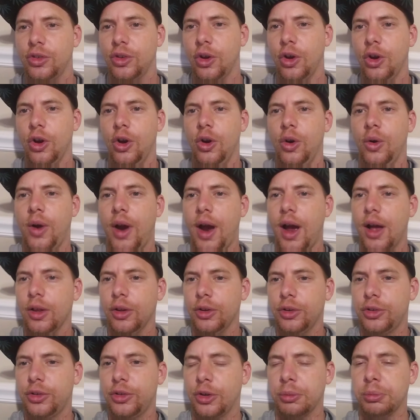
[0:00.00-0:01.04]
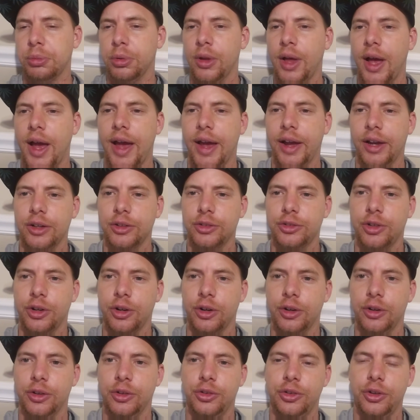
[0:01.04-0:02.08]
So Aleister Black
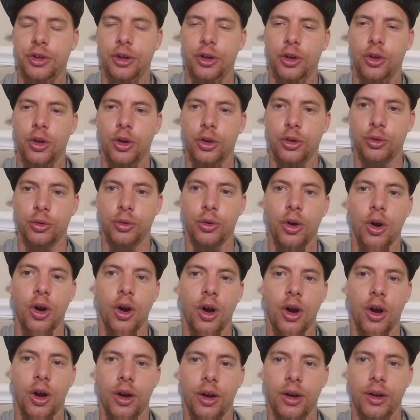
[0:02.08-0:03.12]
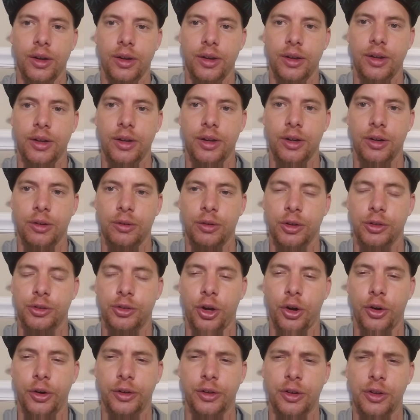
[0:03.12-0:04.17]
turns heel on Raw,
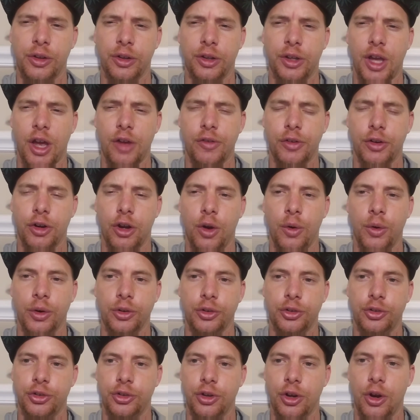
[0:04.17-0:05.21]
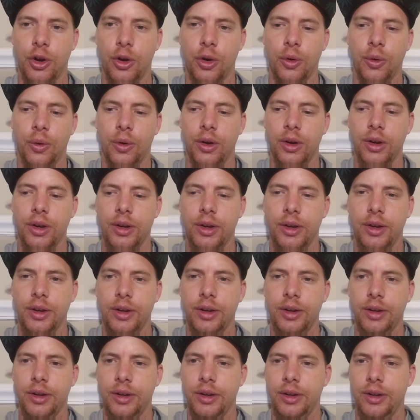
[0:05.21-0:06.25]
returning to the Kevin Owens show,
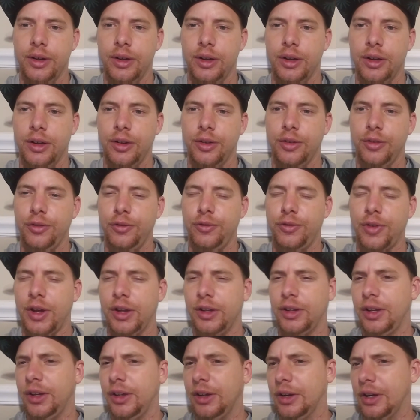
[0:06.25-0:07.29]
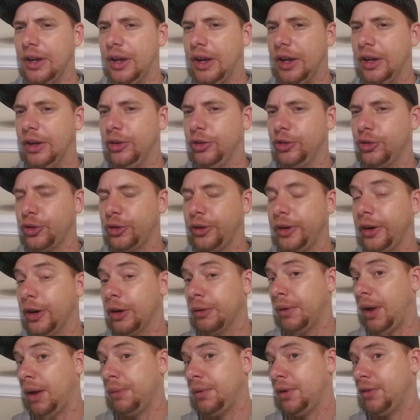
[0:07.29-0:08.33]
faking an injury or
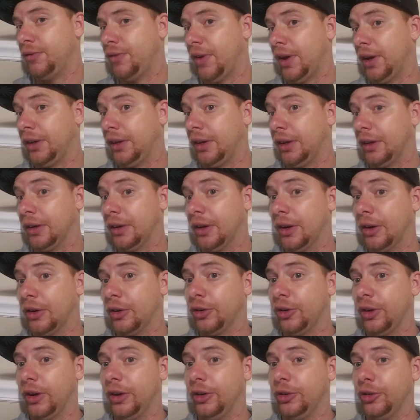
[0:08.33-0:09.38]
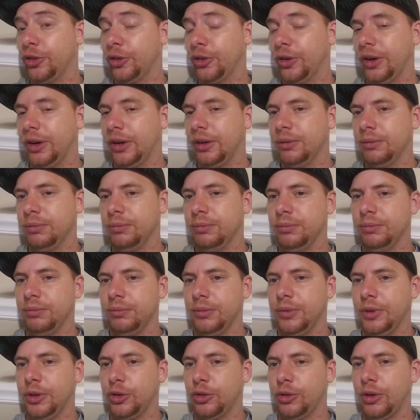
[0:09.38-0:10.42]
maybe faking an injury.
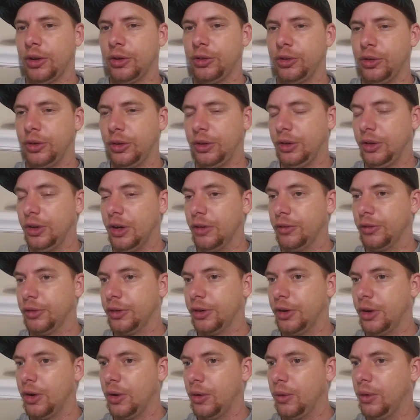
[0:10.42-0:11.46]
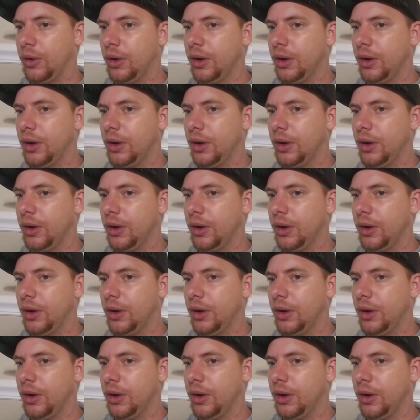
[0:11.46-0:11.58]
It's wrestling, you never know.